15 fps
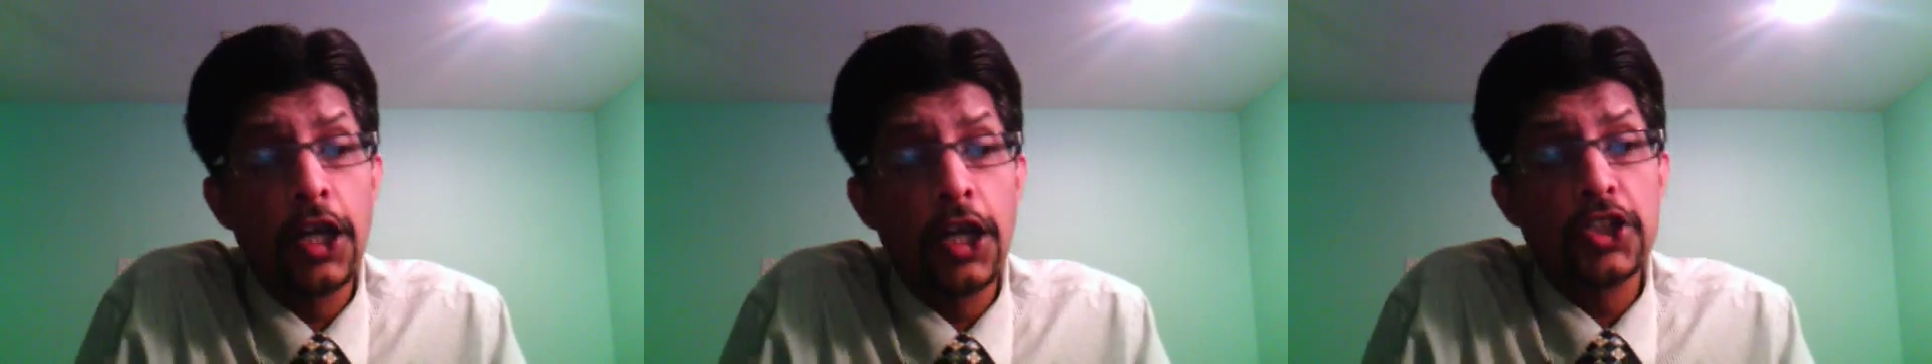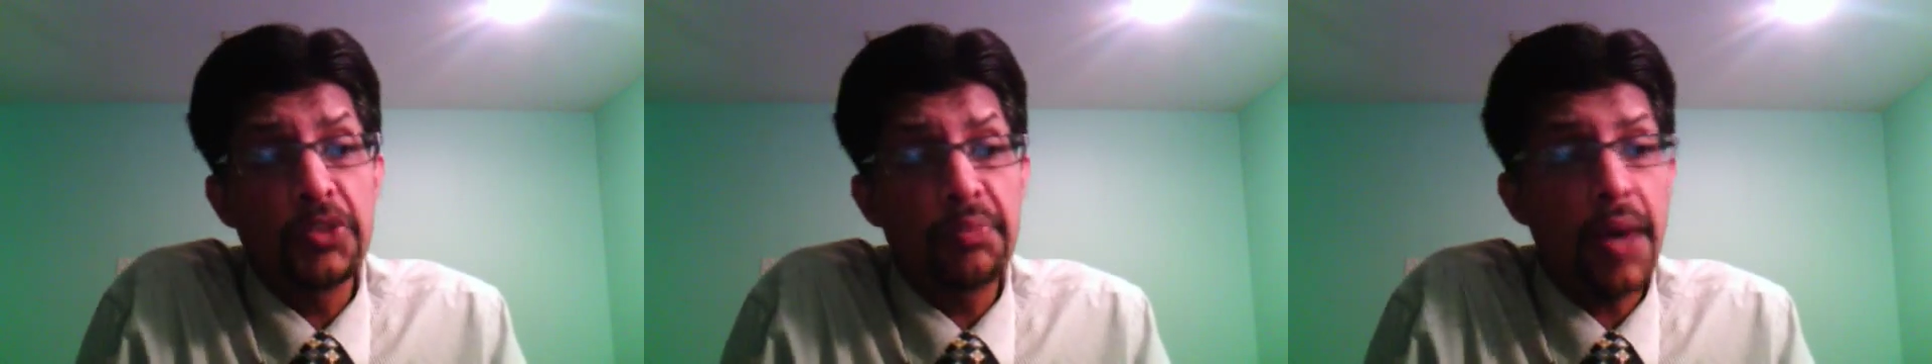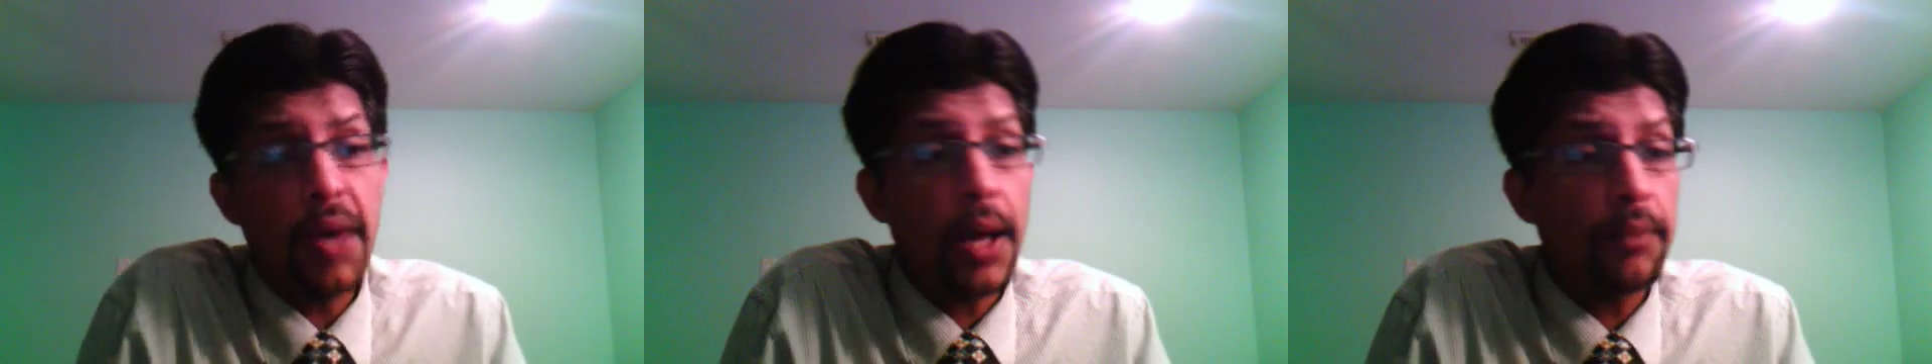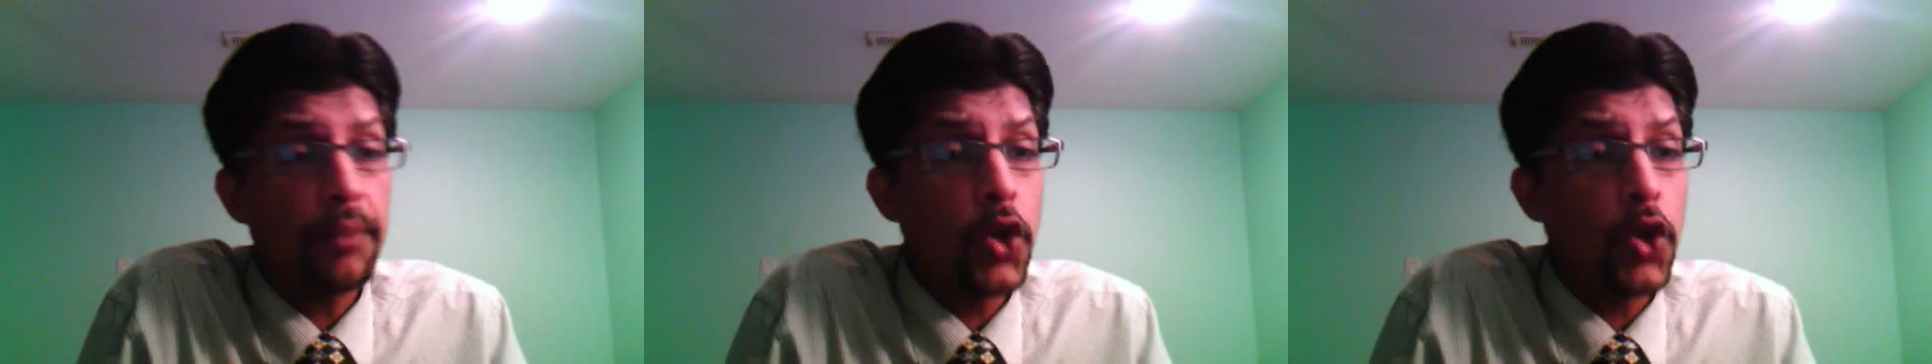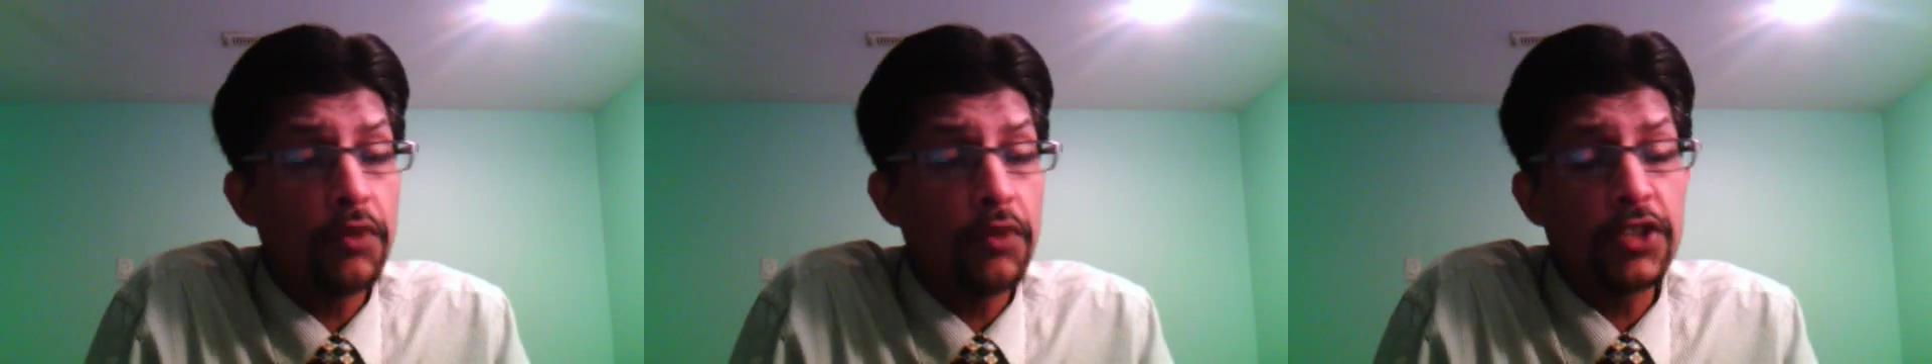
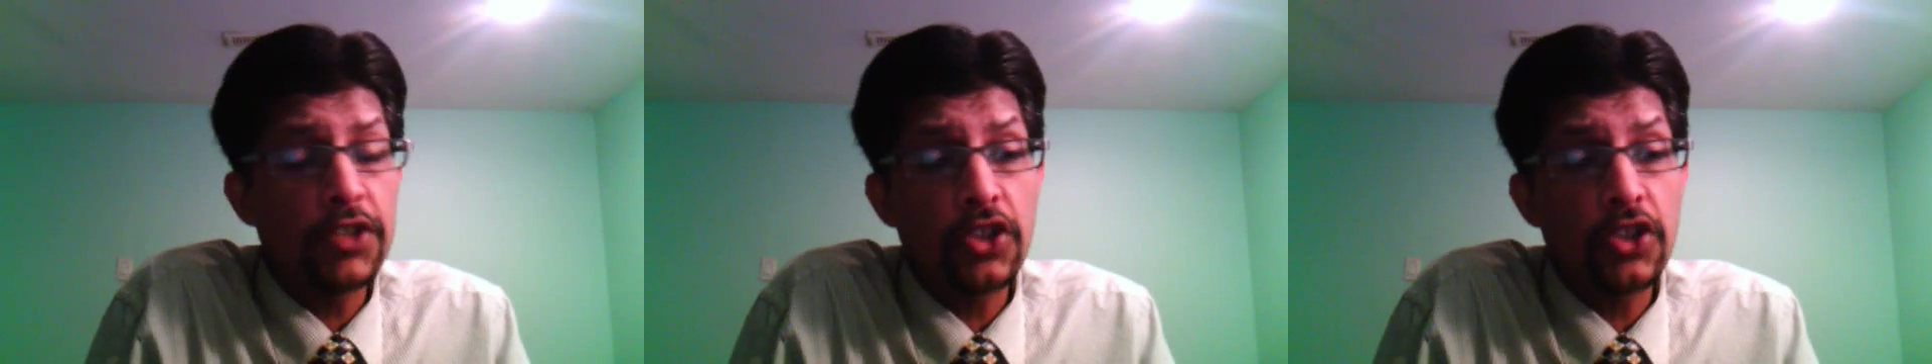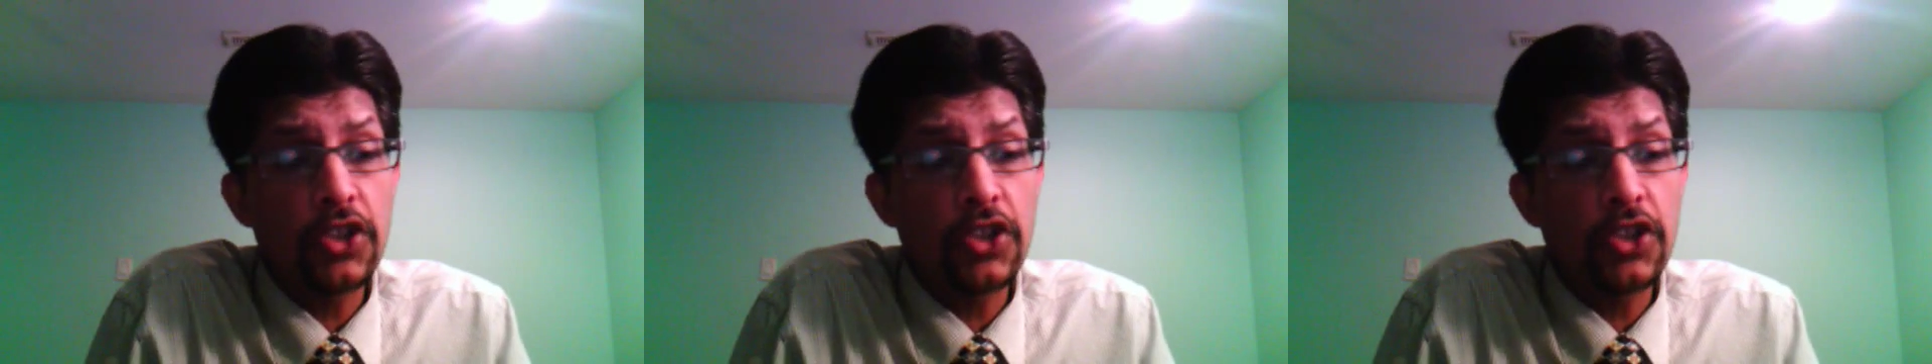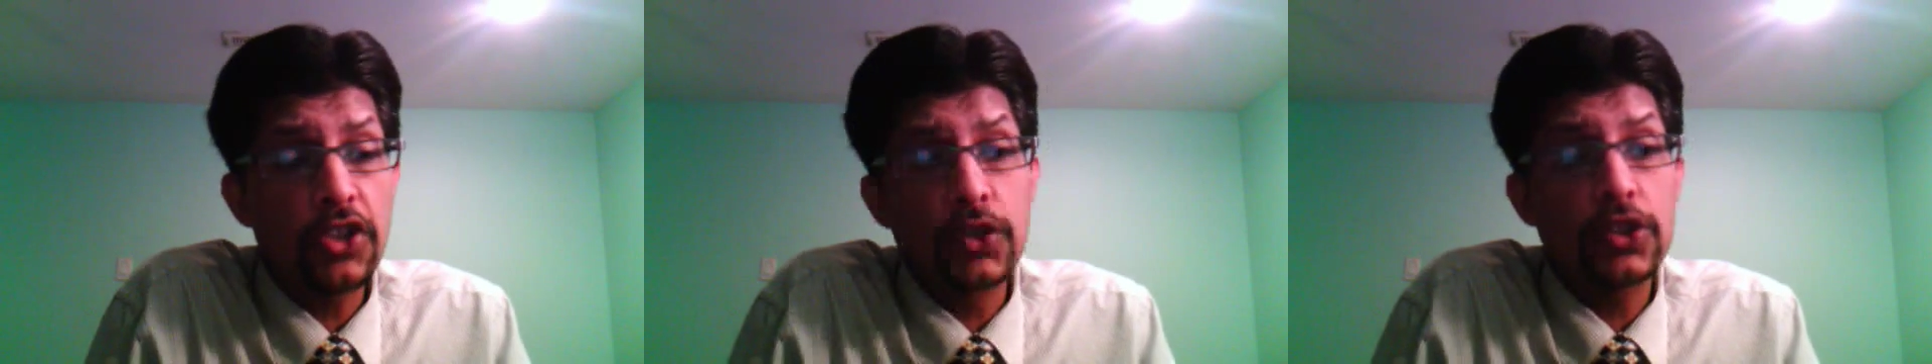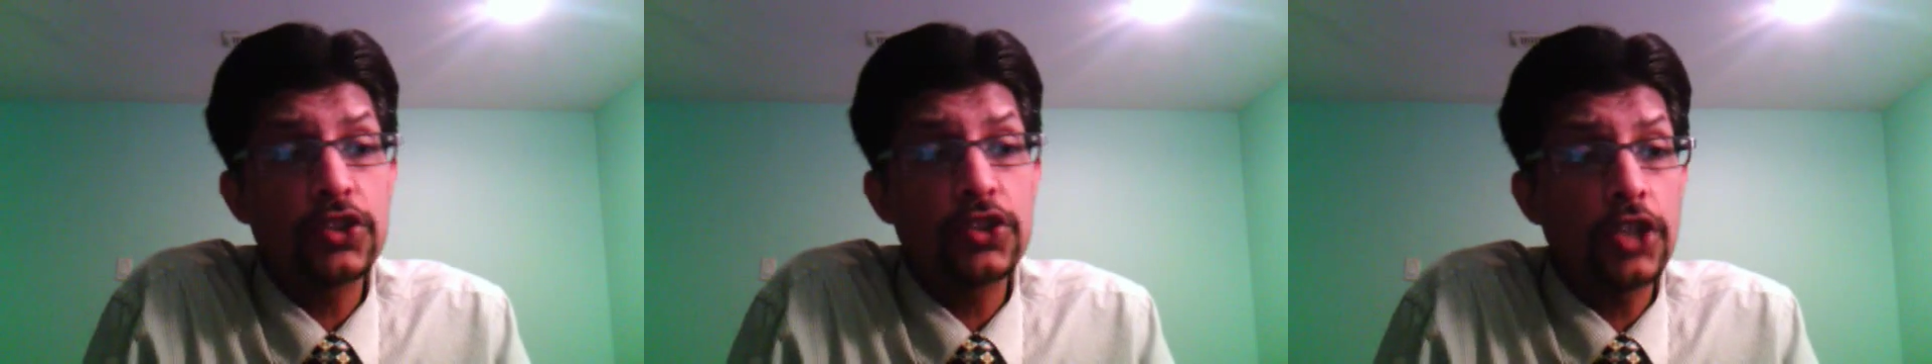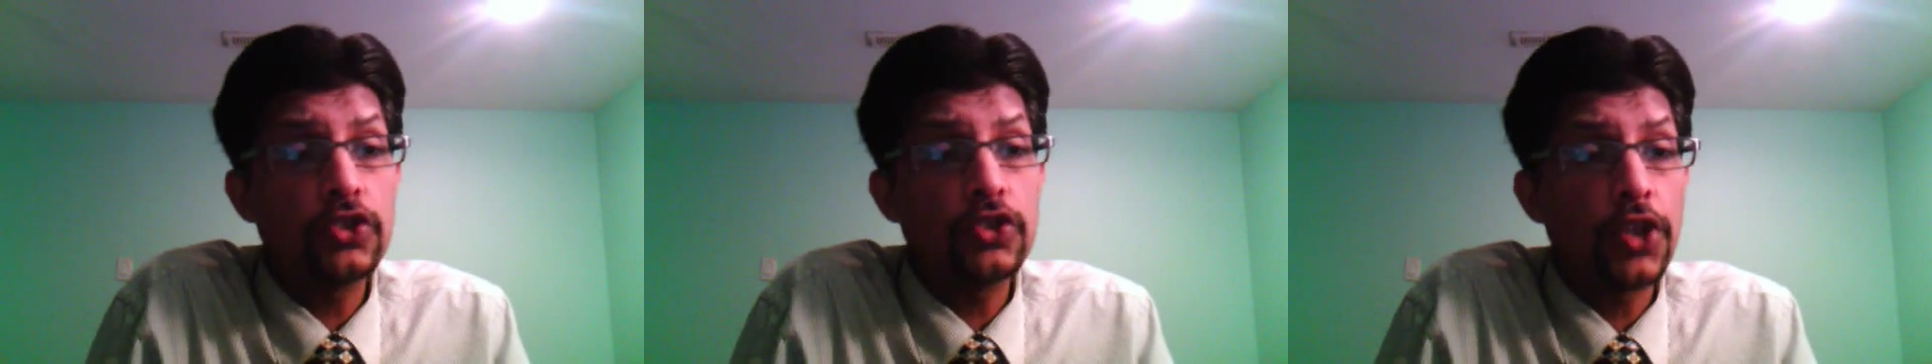Zimbabwe over the line with a
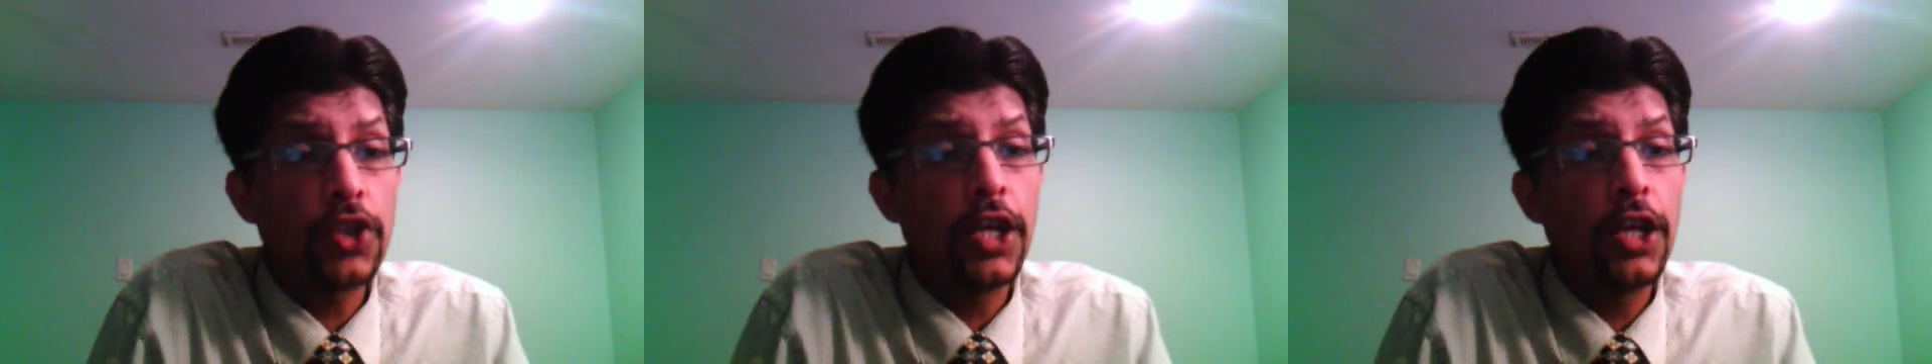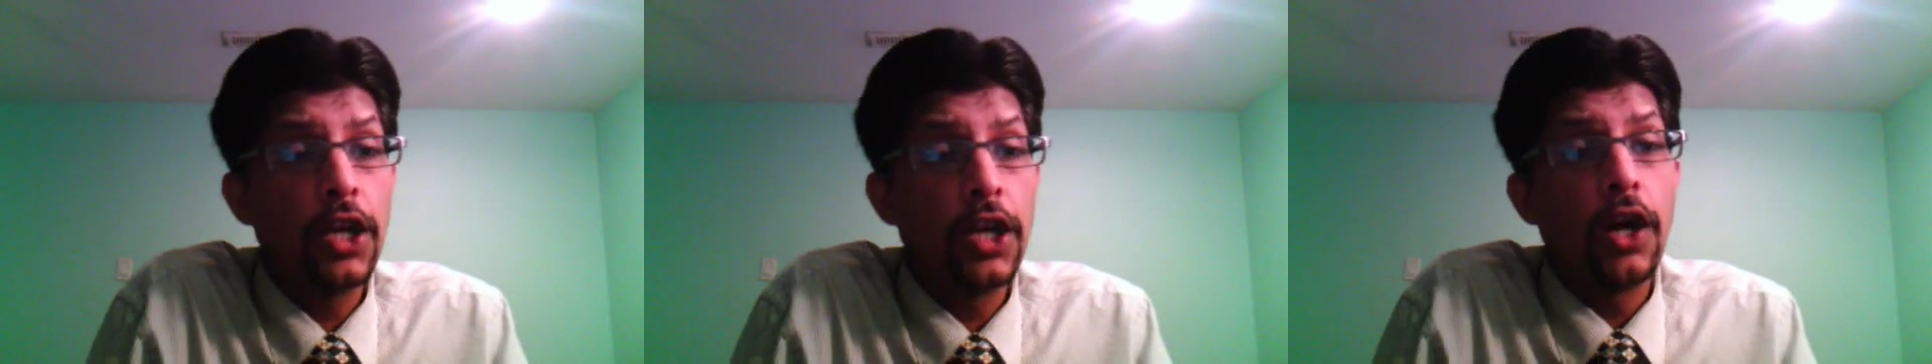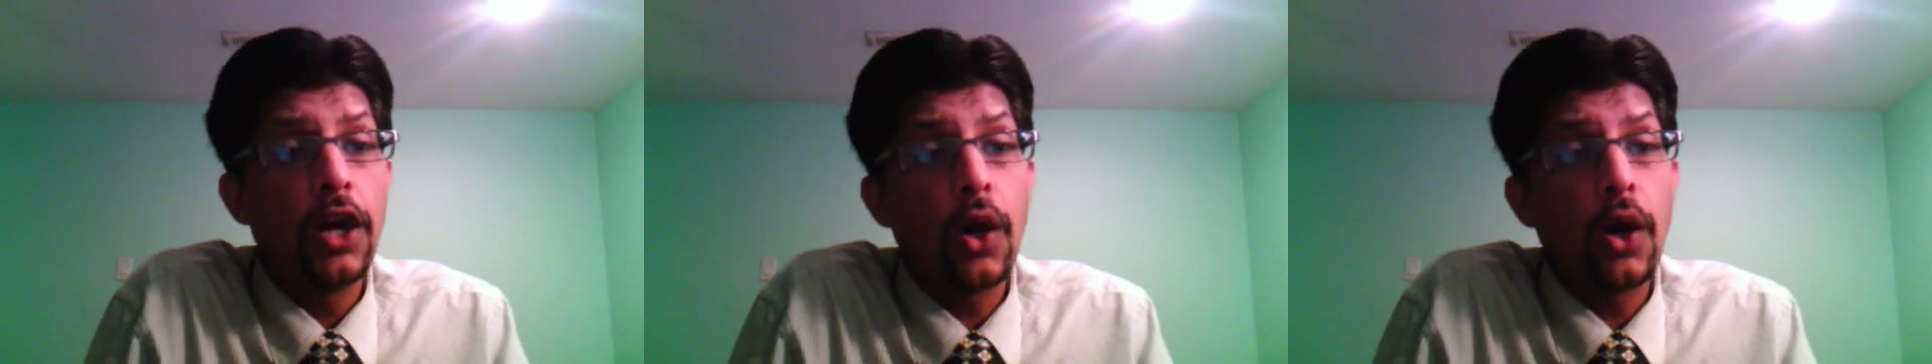century,